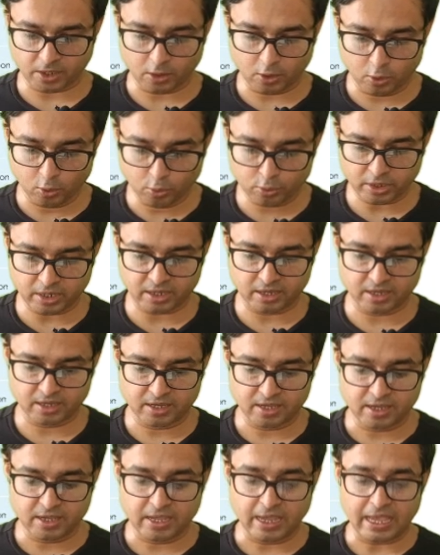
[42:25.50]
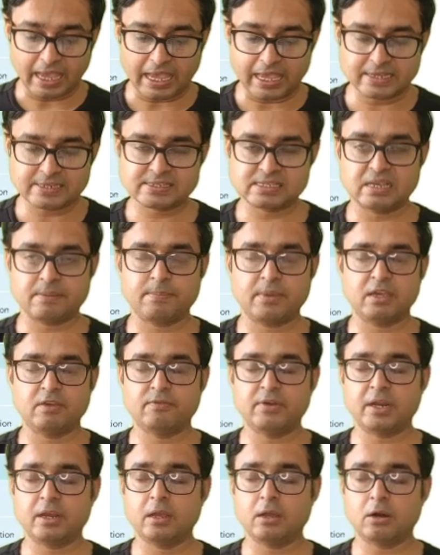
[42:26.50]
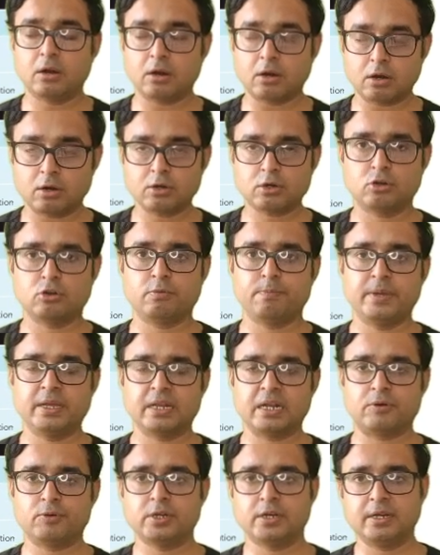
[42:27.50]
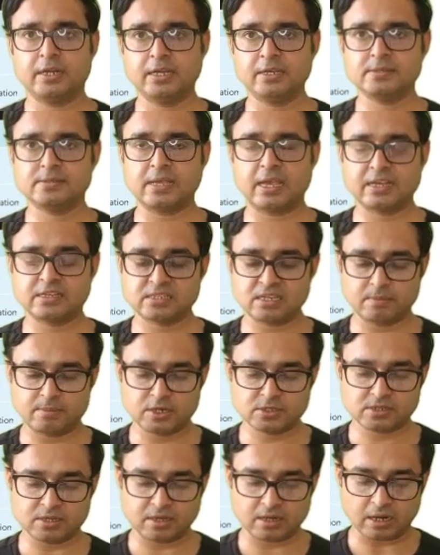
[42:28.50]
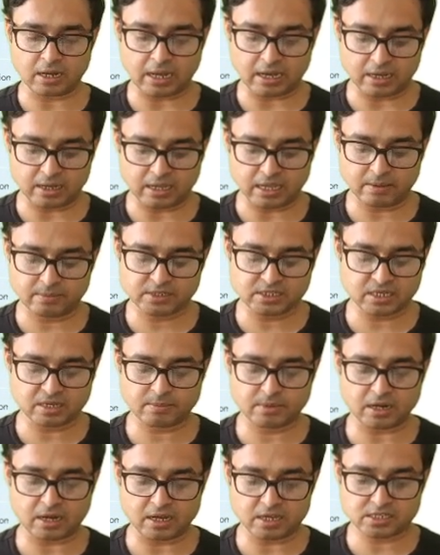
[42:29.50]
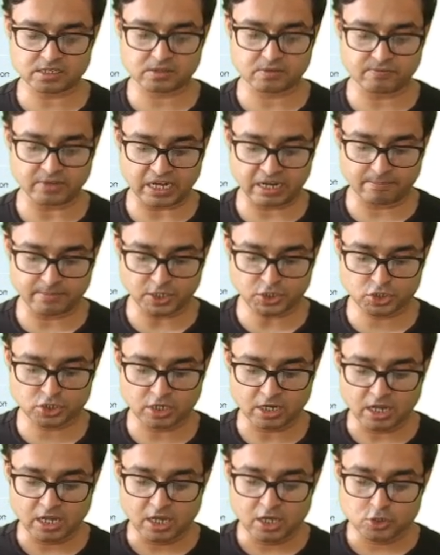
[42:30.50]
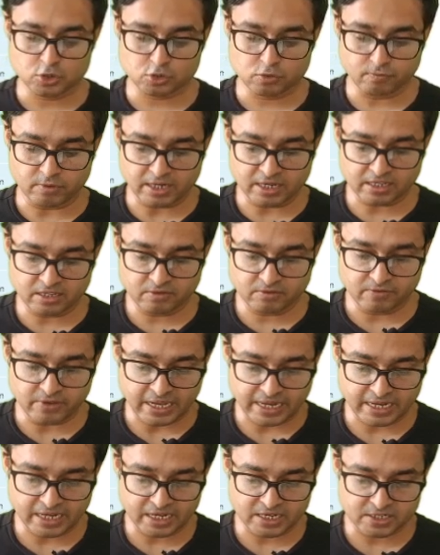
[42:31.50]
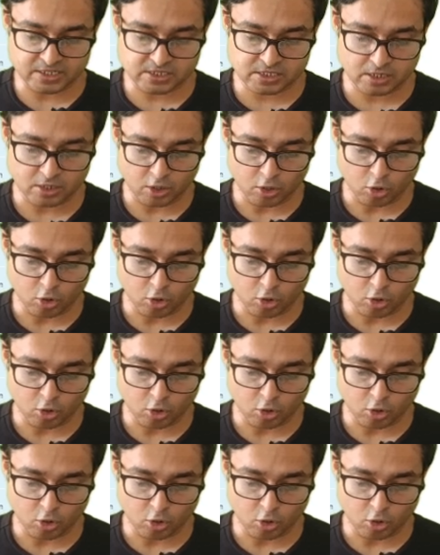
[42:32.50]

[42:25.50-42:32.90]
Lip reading: Okay, SMA, very hot topic nowadays. Examiner ask very much. So what are the variants?